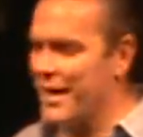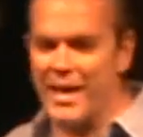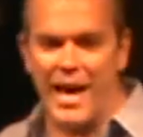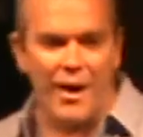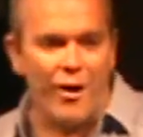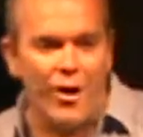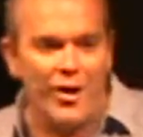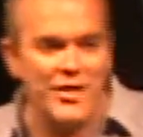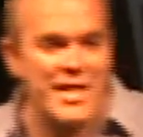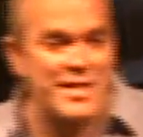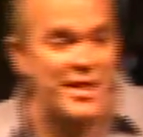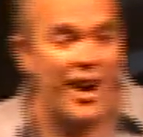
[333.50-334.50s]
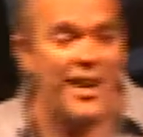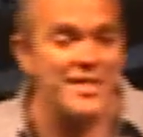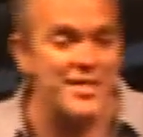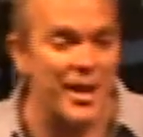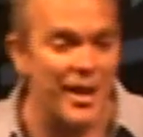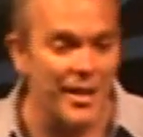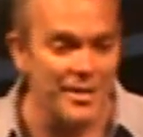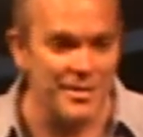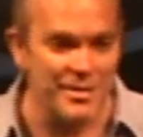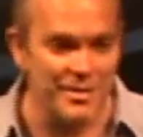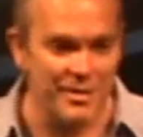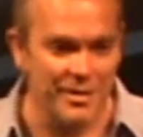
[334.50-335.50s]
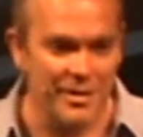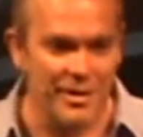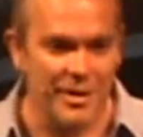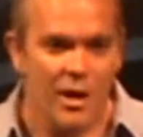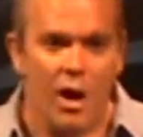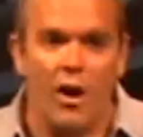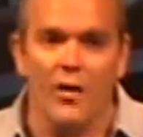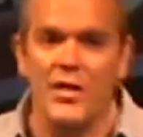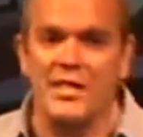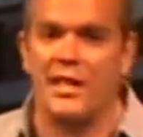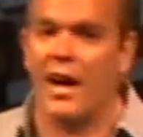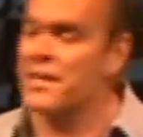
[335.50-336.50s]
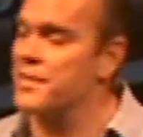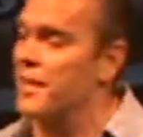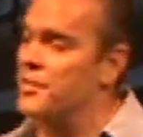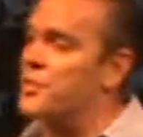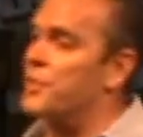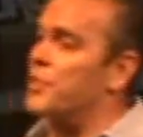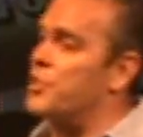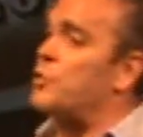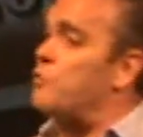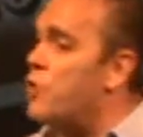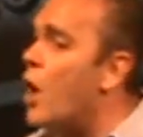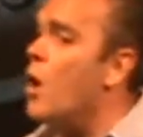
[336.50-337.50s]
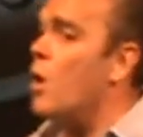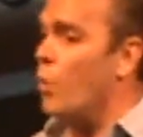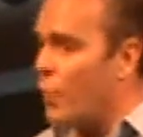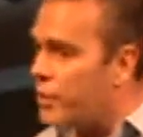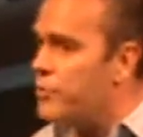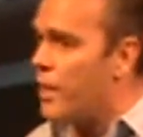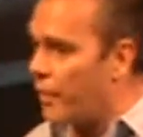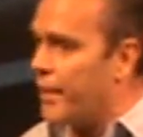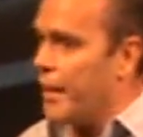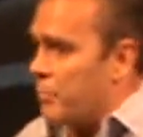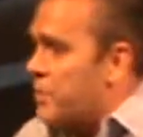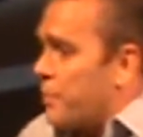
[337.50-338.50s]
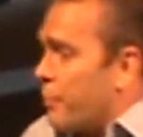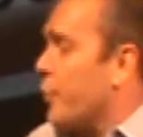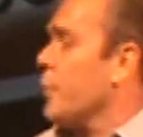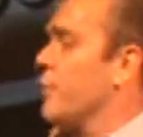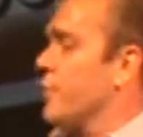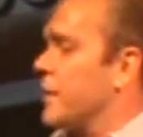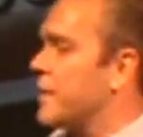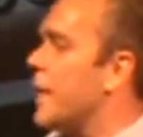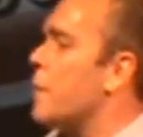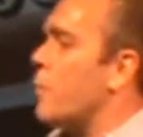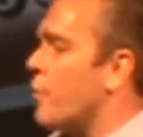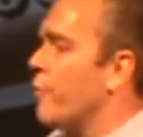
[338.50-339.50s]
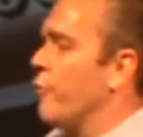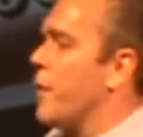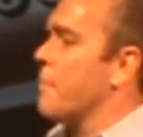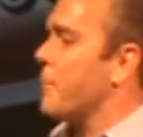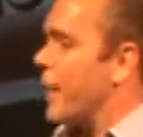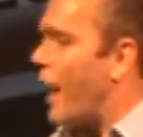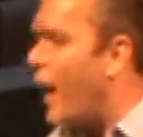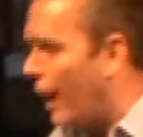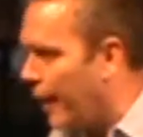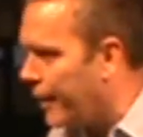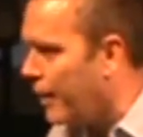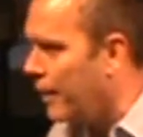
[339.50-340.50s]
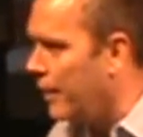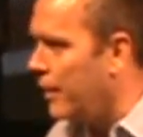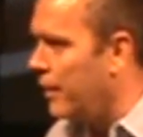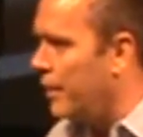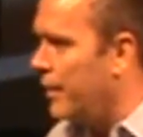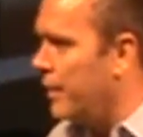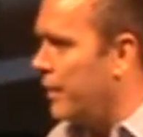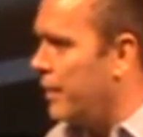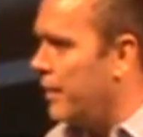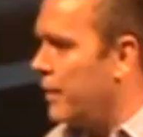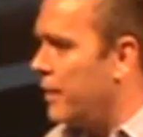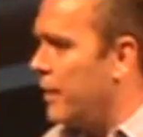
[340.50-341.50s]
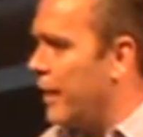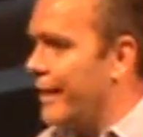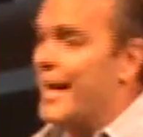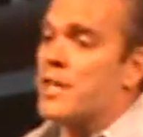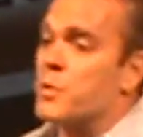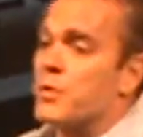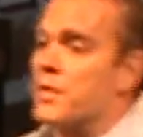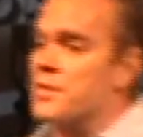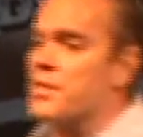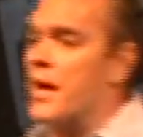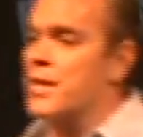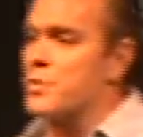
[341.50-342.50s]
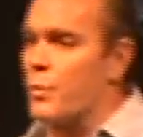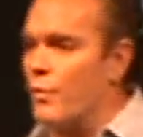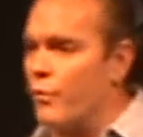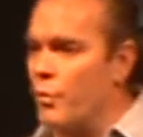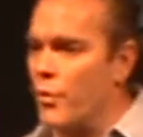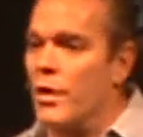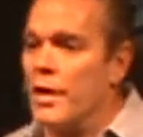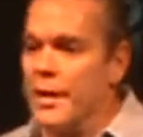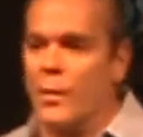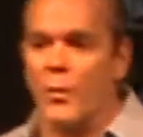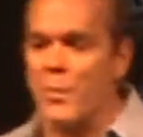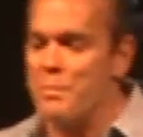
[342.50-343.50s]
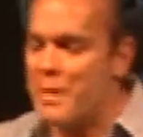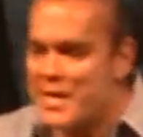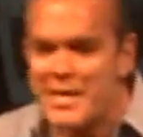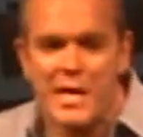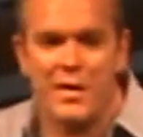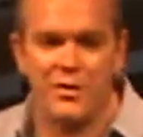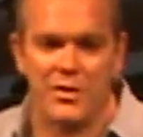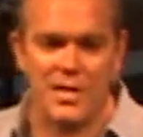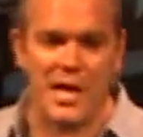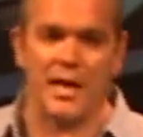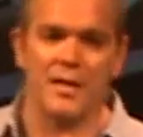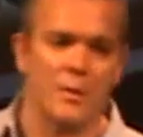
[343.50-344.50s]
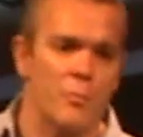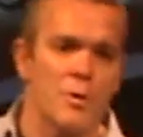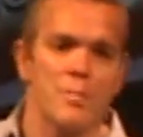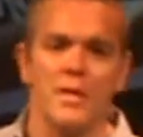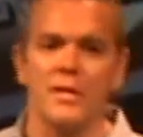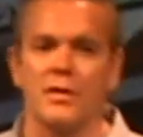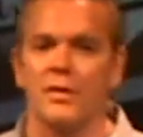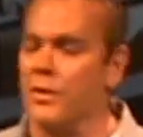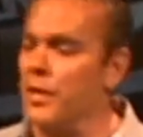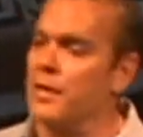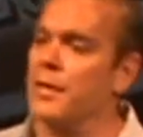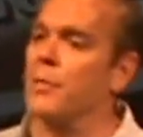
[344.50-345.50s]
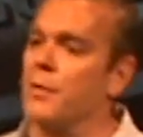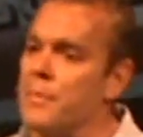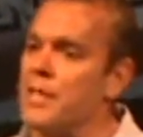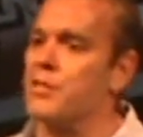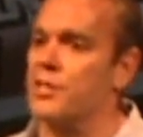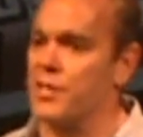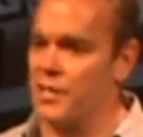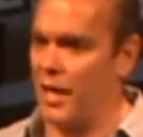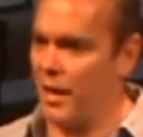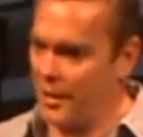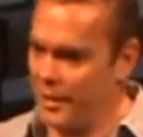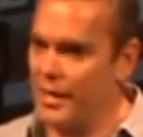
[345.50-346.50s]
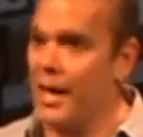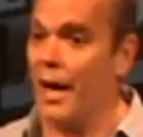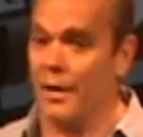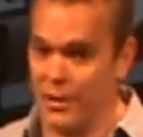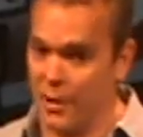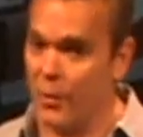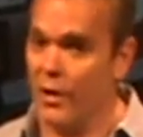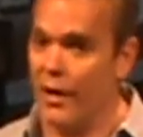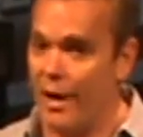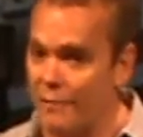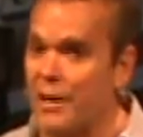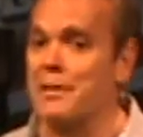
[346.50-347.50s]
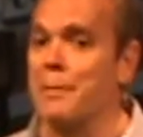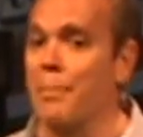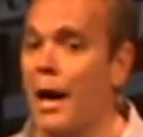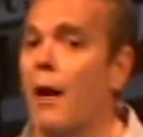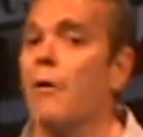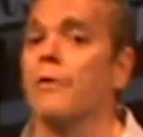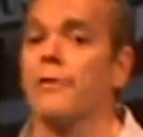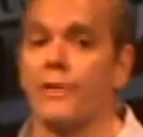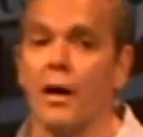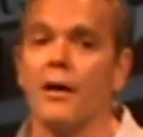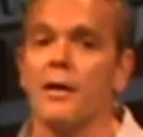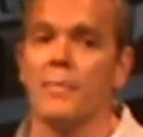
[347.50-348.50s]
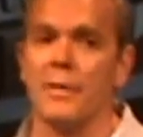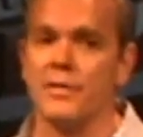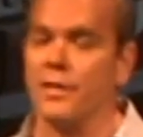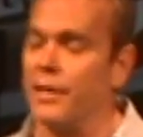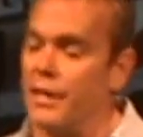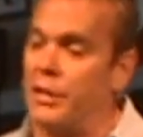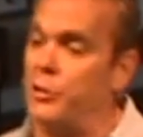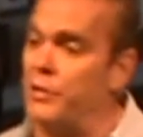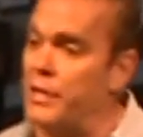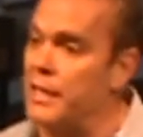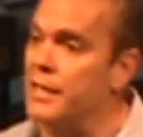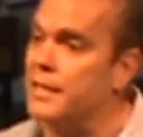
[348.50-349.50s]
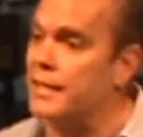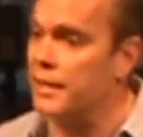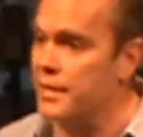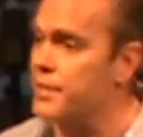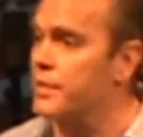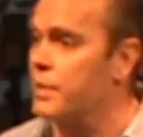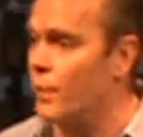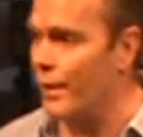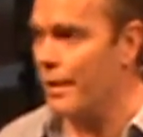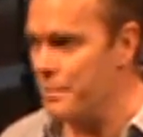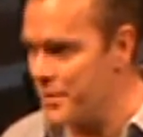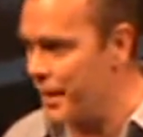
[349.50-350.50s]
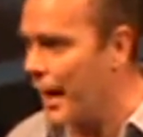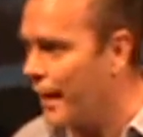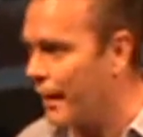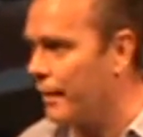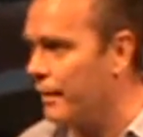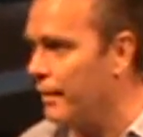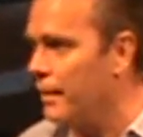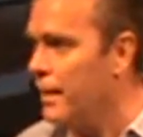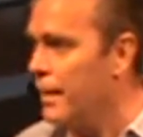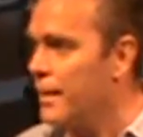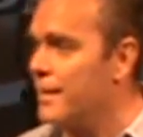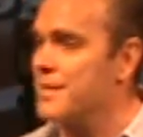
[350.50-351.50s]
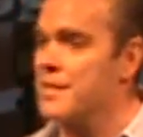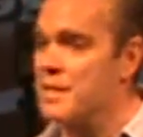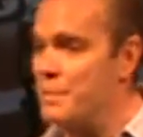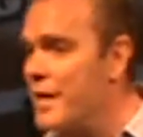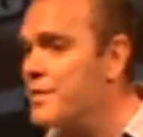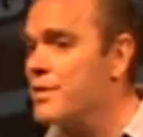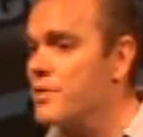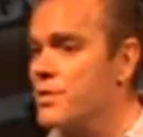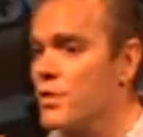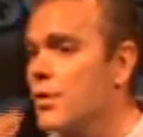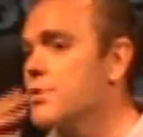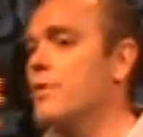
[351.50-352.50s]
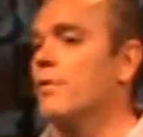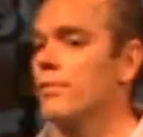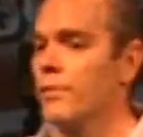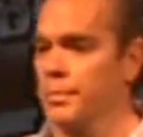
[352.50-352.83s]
And they had all these God signs. All these God signs so that you would know. That was the proof that they were from God. And that's what the signs were for. They weren't meant to entertain. They weren't meant to do anything. They were meant to say, yeah, you know what? I've got the power of God on my side, and you need to listen to what I'm saying. Because this message is awesome.